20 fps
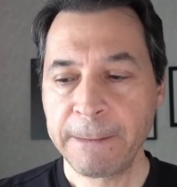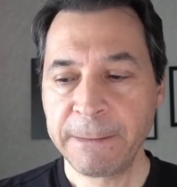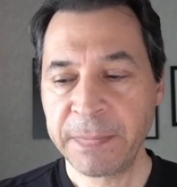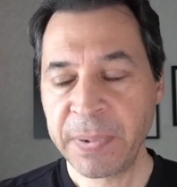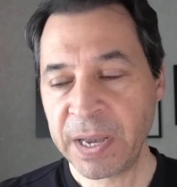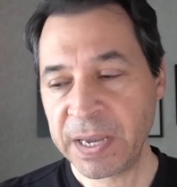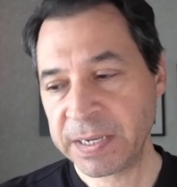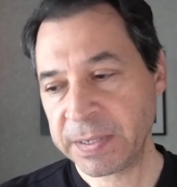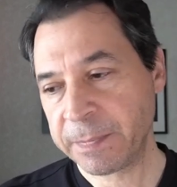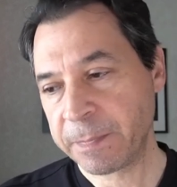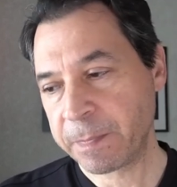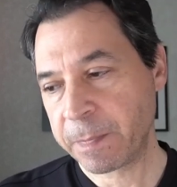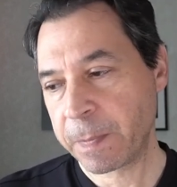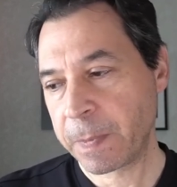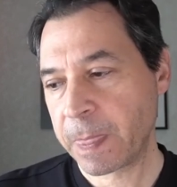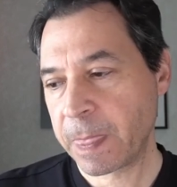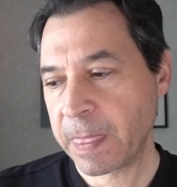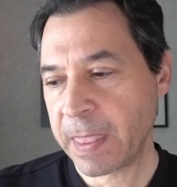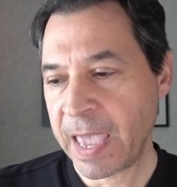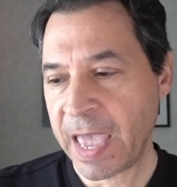but
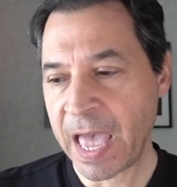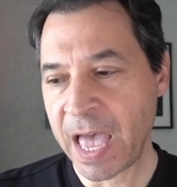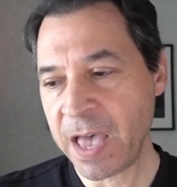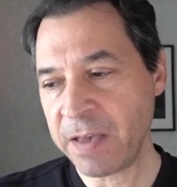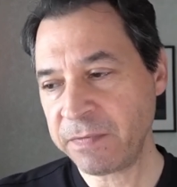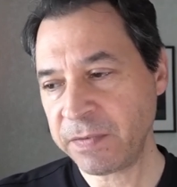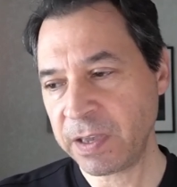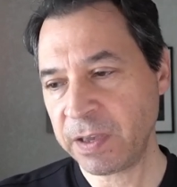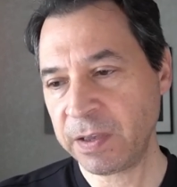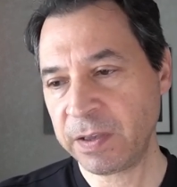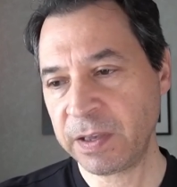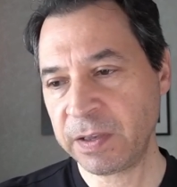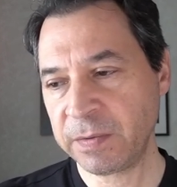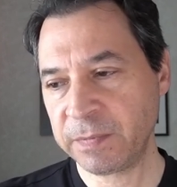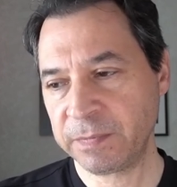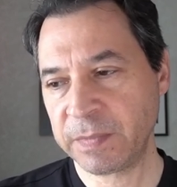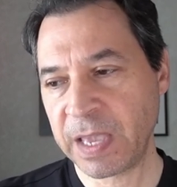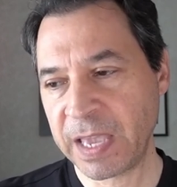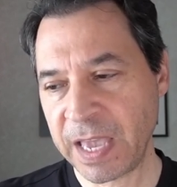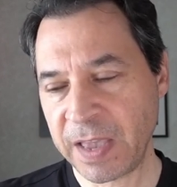have uh,
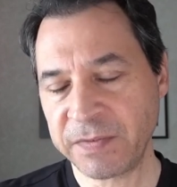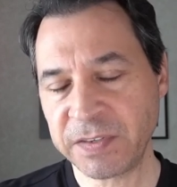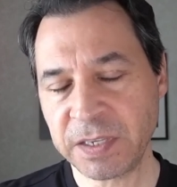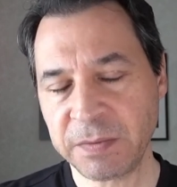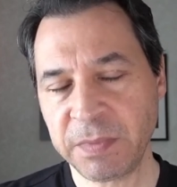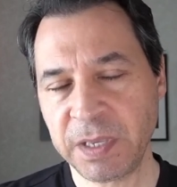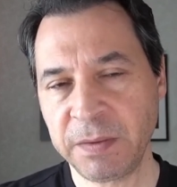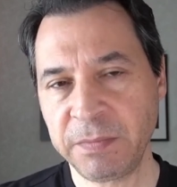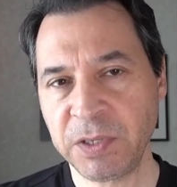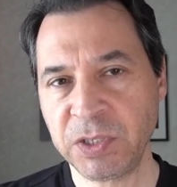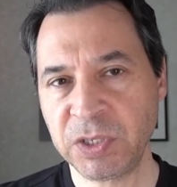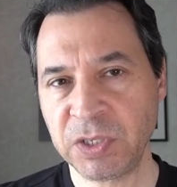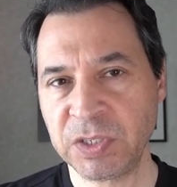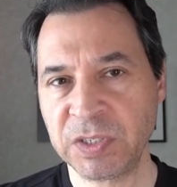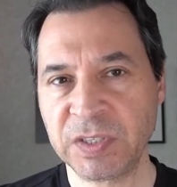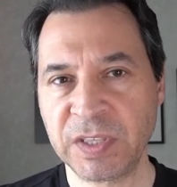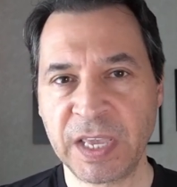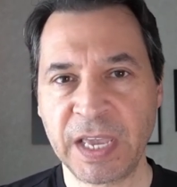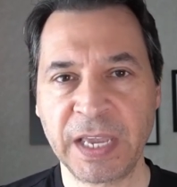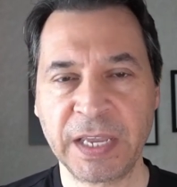have some
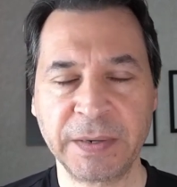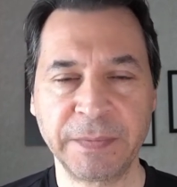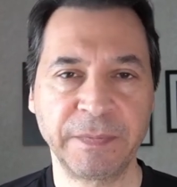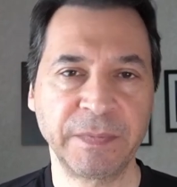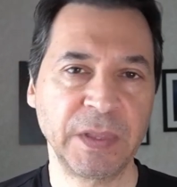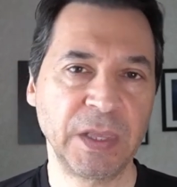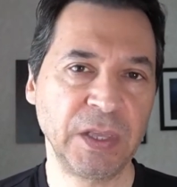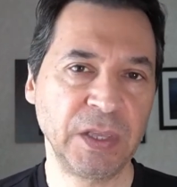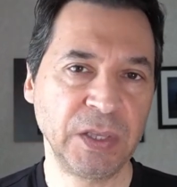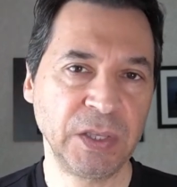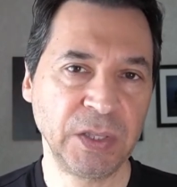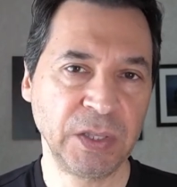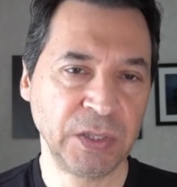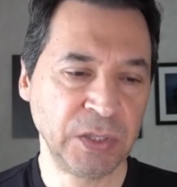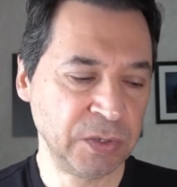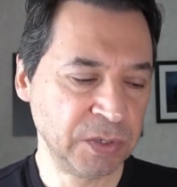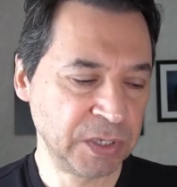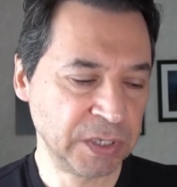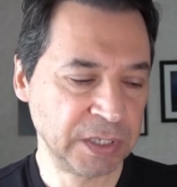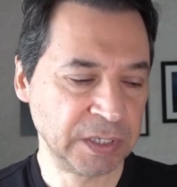images that
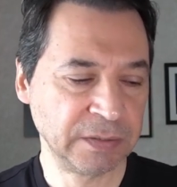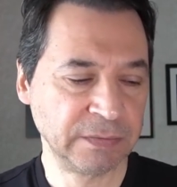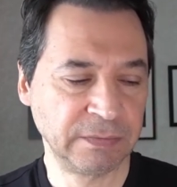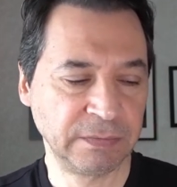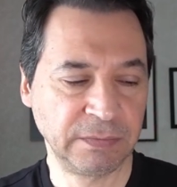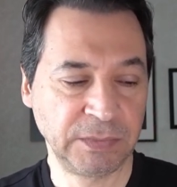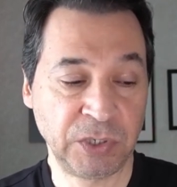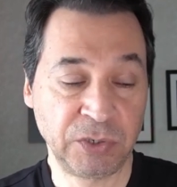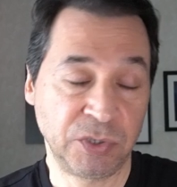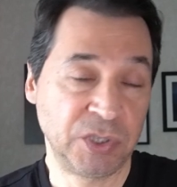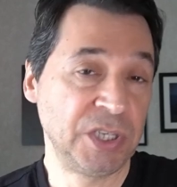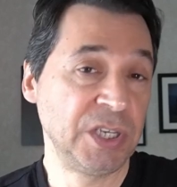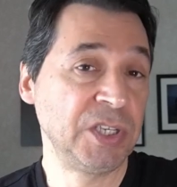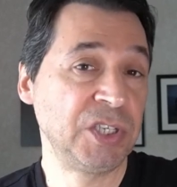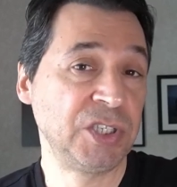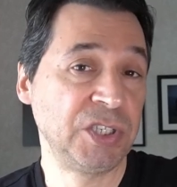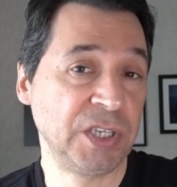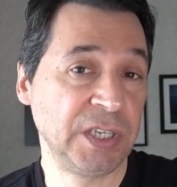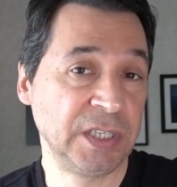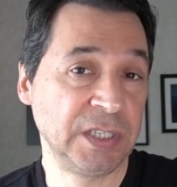you can, your cheat
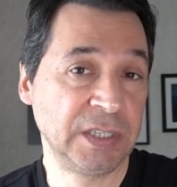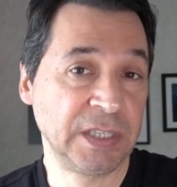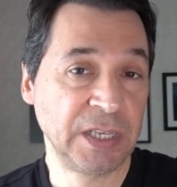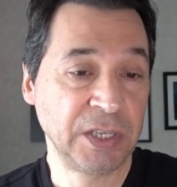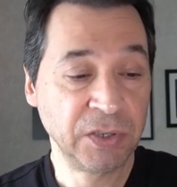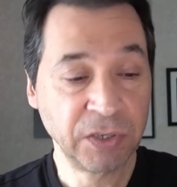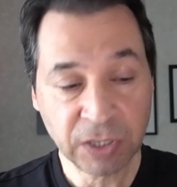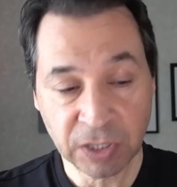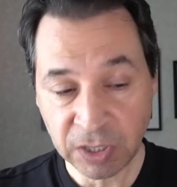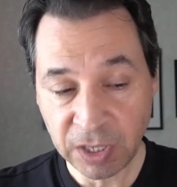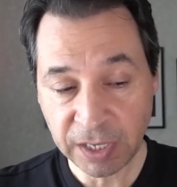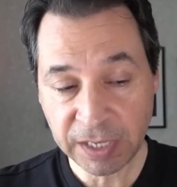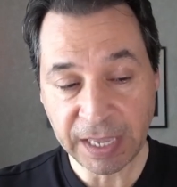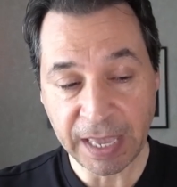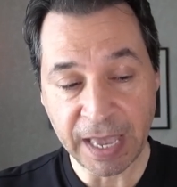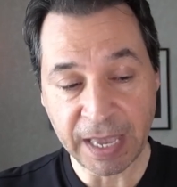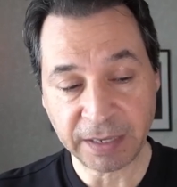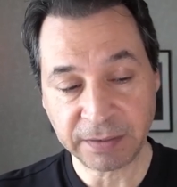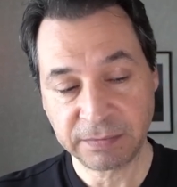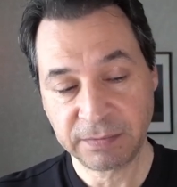sheet that you can look
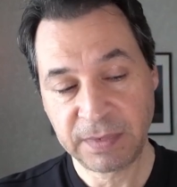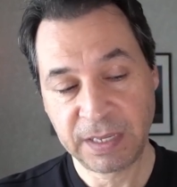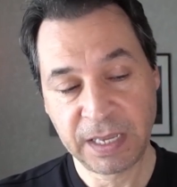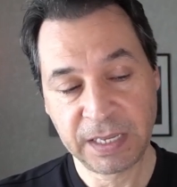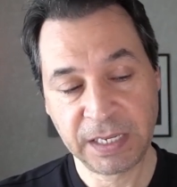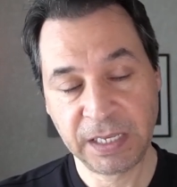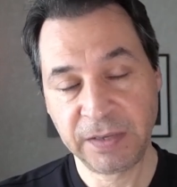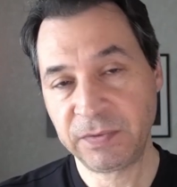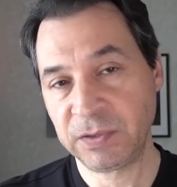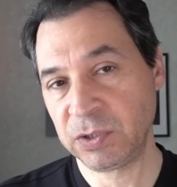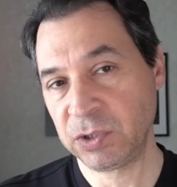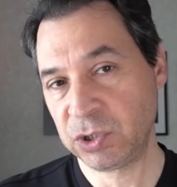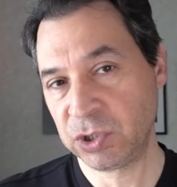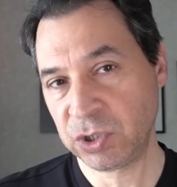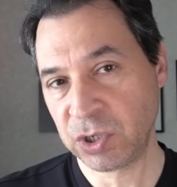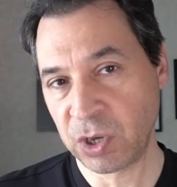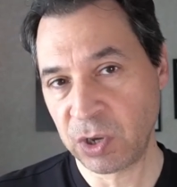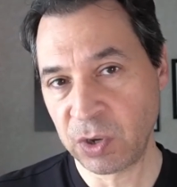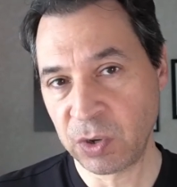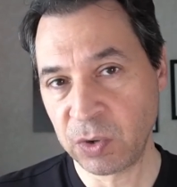at and even
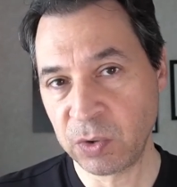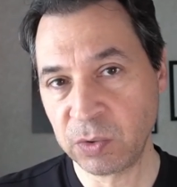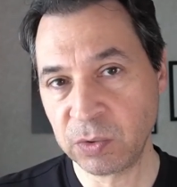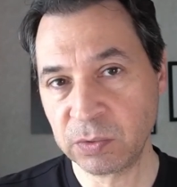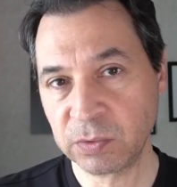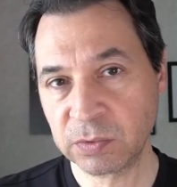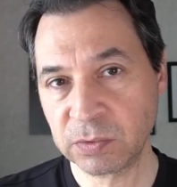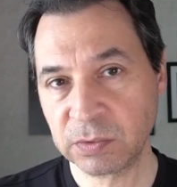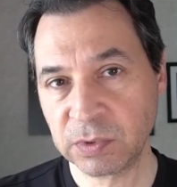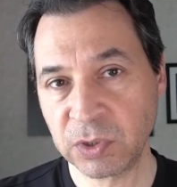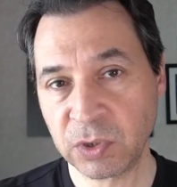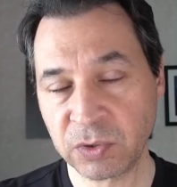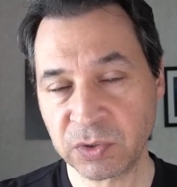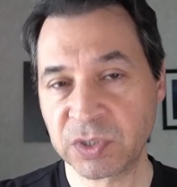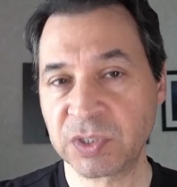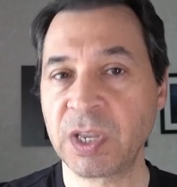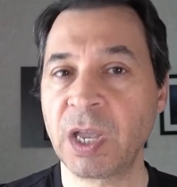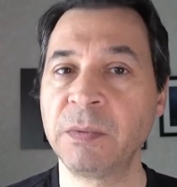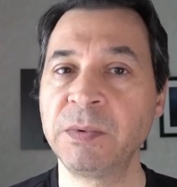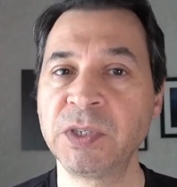show your
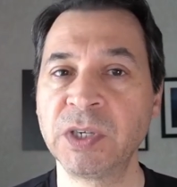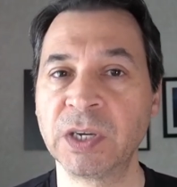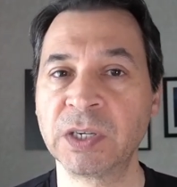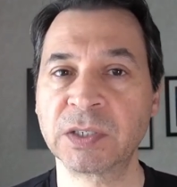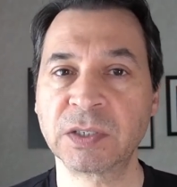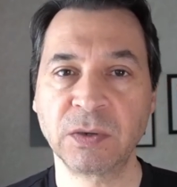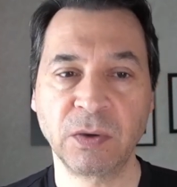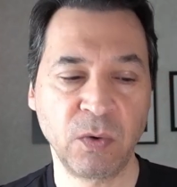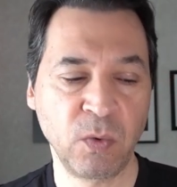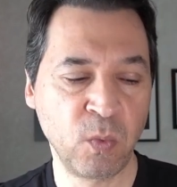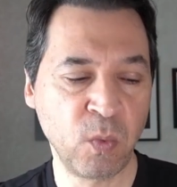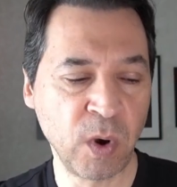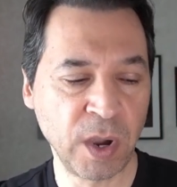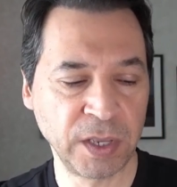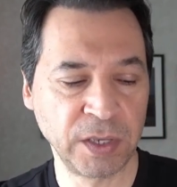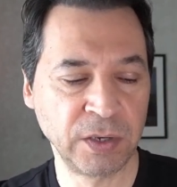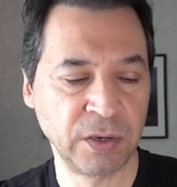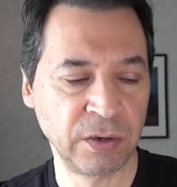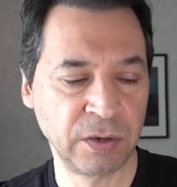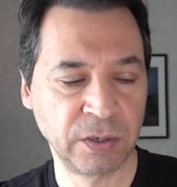subject
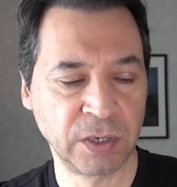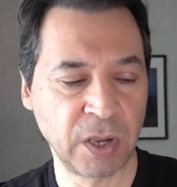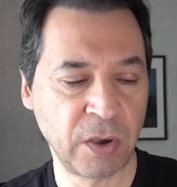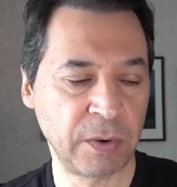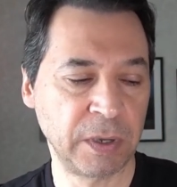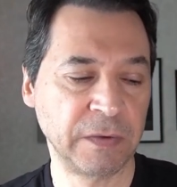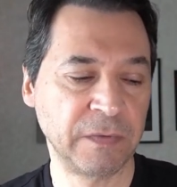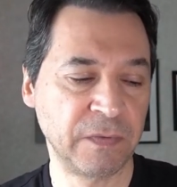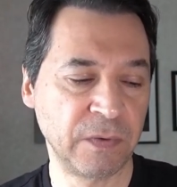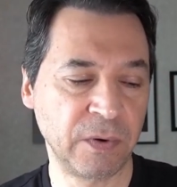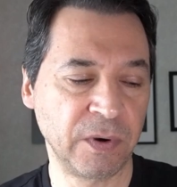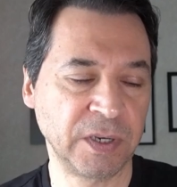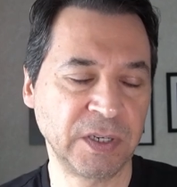what you're going for.